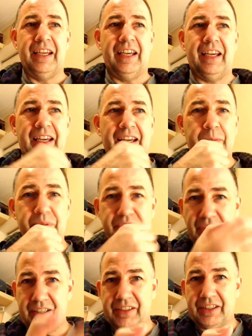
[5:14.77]

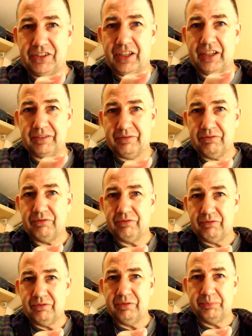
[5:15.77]
protecting a certain
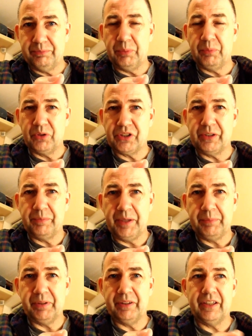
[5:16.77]
proportion of
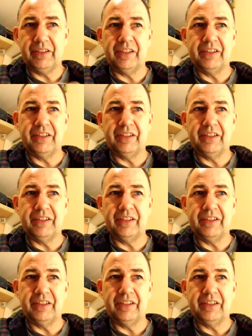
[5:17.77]
people in London.